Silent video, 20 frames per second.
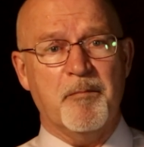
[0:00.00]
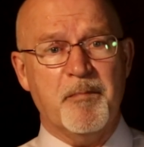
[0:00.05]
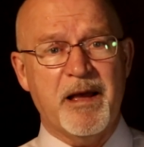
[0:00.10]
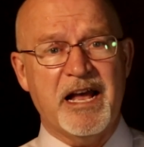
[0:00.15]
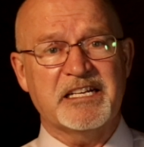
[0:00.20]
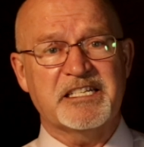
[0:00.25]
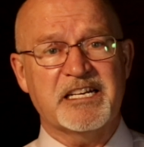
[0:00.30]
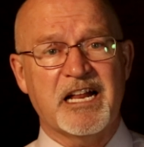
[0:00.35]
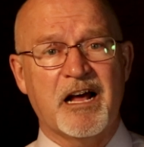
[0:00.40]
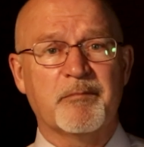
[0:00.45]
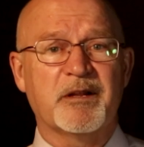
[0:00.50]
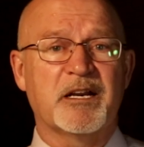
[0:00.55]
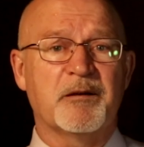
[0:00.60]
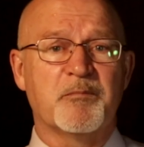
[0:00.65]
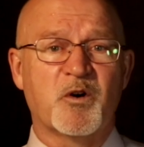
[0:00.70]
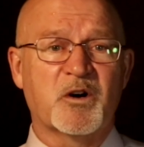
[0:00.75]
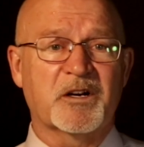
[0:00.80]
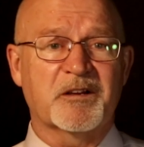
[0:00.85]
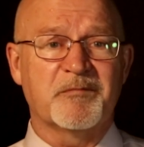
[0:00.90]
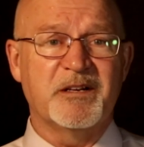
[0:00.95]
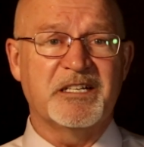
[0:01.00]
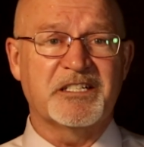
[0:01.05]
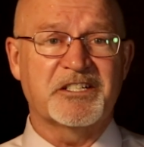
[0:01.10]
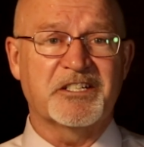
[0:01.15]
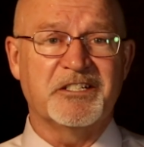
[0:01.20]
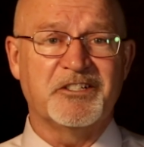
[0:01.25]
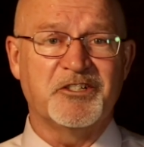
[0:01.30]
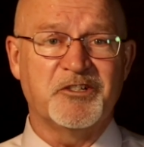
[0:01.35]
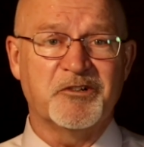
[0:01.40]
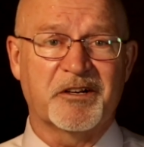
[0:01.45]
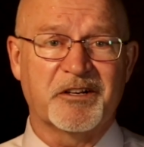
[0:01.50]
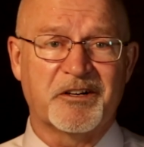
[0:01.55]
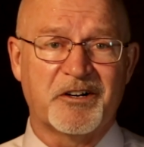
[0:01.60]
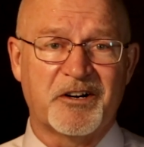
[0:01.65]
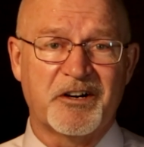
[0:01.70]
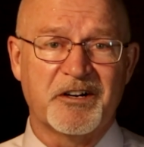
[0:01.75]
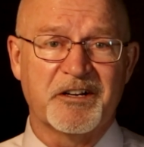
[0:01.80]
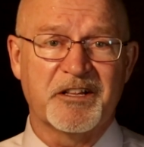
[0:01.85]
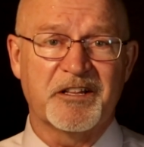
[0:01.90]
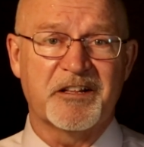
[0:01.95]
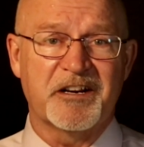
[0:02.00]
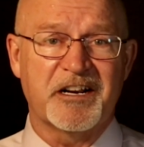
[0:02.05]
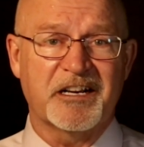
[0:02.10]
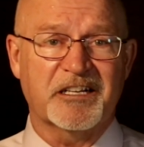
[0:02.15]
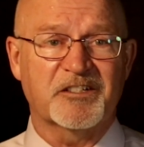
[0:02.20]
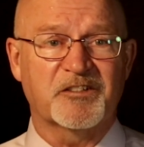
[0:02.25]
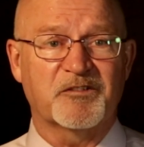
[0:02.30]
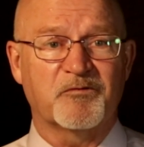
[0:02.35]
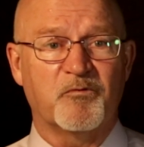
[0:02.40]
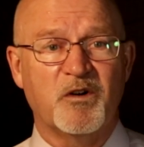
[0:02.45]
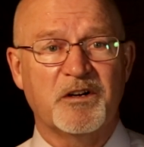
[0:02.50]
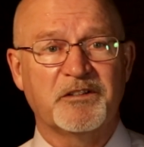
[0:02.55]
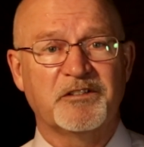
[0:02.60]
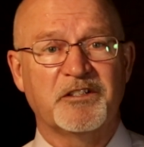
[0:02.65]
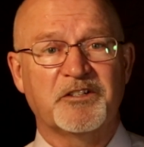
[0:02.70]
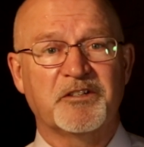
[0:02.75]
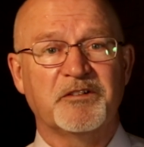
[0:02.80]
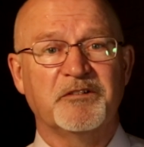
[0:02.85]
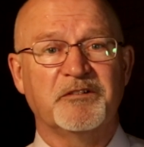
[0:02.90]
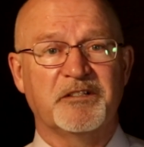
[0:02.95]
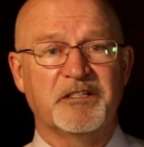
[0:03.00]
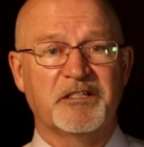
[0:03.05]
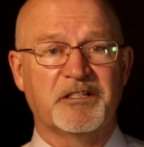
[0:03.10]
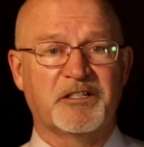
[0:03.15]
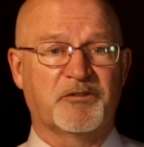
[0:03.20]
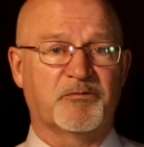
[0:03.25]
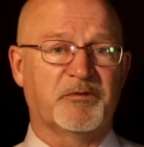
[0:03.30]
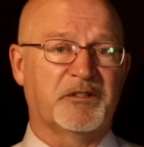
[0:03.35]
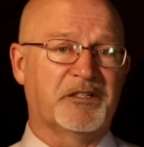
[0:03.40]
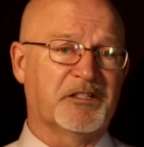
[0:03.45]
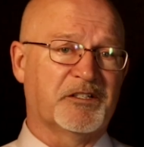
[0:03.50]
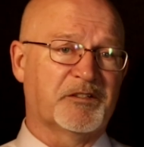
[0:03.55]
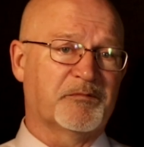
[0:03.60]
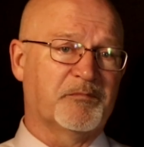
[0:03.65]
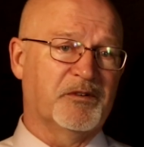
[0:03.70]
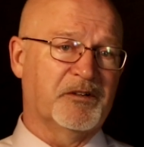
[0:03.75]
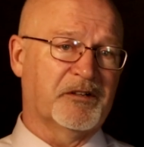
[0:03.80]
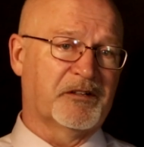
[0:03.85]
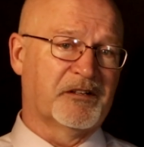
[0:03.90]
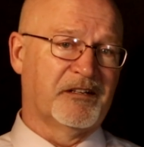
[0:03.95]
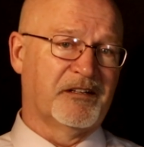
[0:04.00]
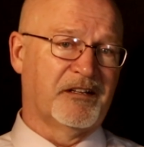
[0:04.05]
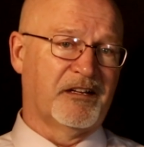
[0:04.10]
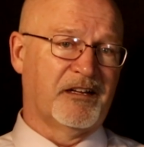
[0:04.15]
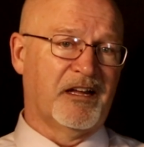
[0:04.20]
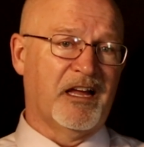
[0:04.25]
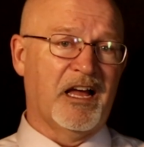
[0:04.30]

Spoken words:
Imagine how many more commissions you can earn in the next 1 to 2 years with this book.